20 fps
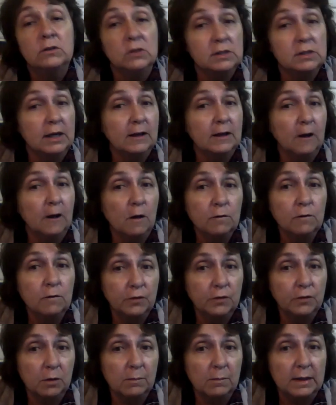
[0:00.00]
to take
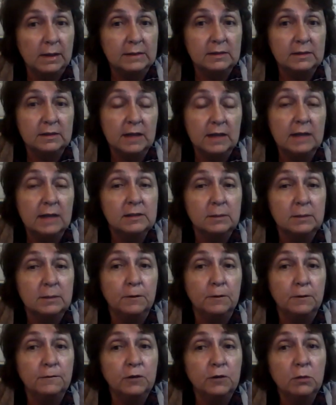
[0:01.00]
over from us, as the
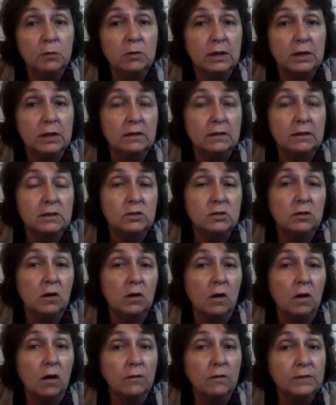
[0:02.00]
perfumery industry
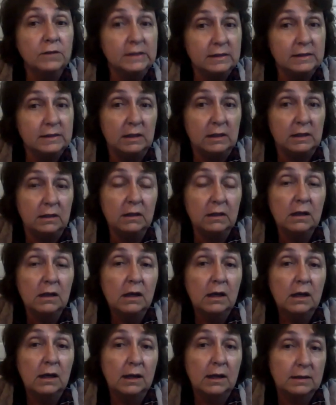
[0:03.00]
are often seen
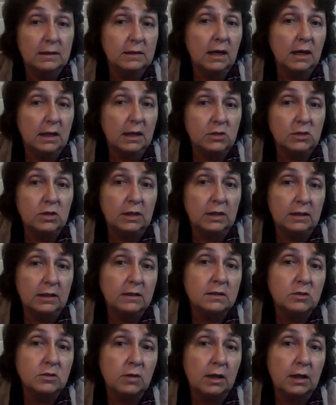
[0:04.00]
as an aging
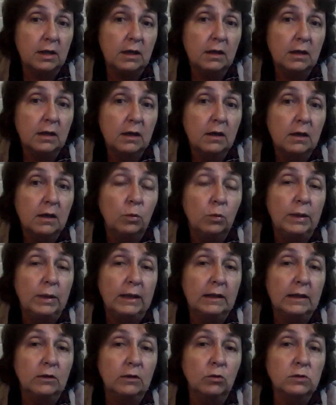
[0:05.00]
industry. We
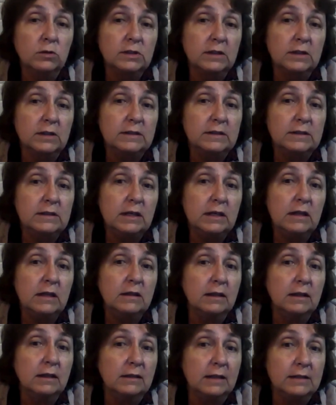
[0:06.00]
can also
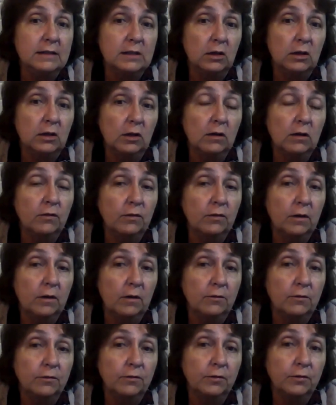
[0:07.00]
see that there's a lot
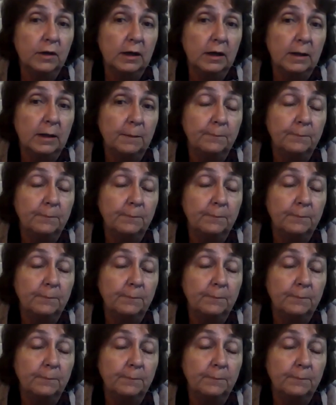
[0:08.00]
of